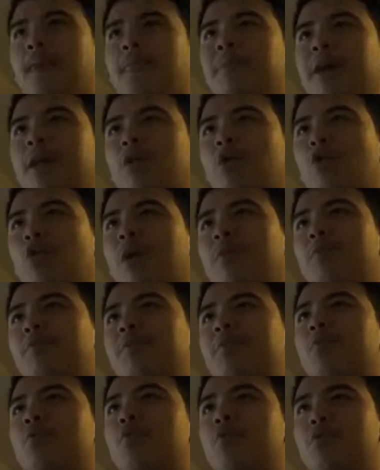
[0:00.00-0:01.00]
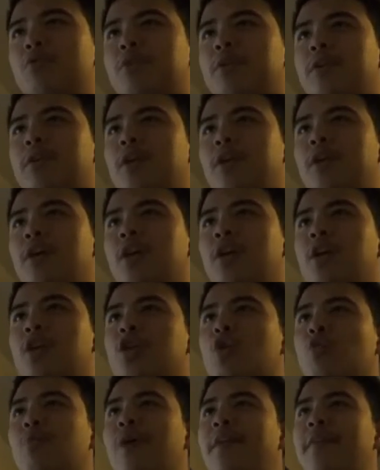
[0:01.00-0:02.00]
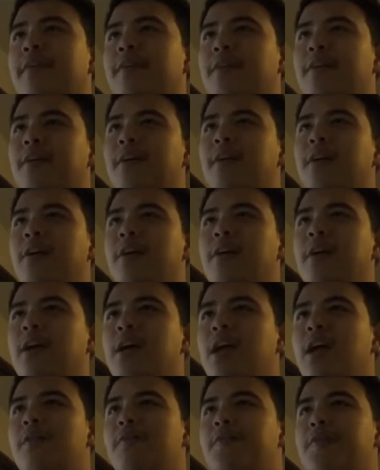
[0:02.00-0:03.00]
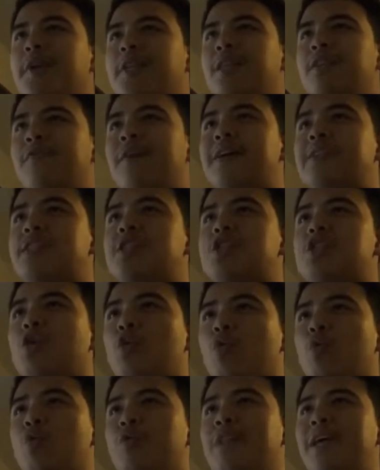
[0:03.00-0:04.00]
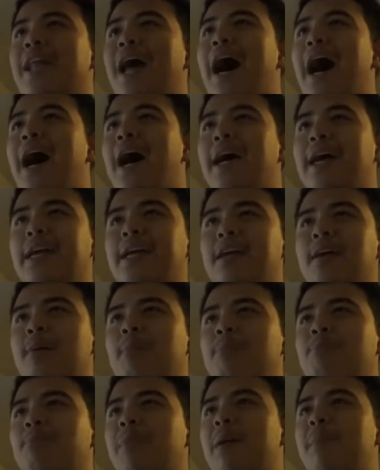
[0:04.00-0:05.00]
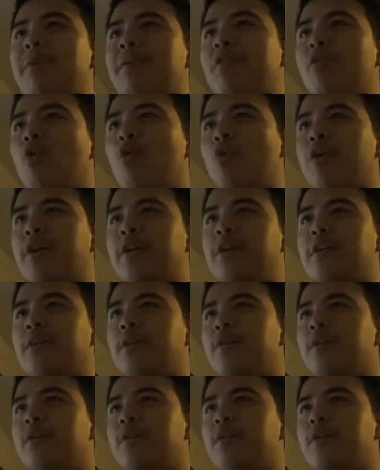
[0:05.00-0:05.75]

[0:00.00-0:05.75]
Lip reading: My lord, I will be ruled. The rather, if we could devise it so that I might be the organ.